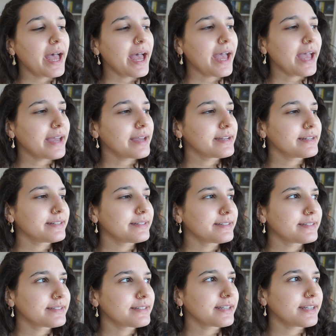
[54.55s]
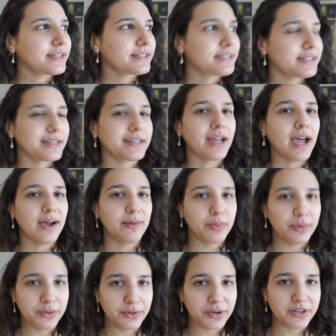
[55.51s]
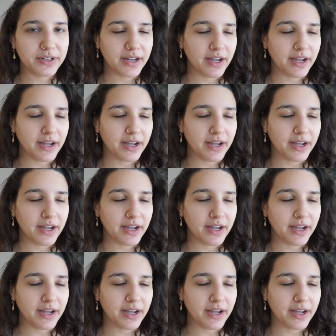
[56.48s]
and it's in Apeldoorn.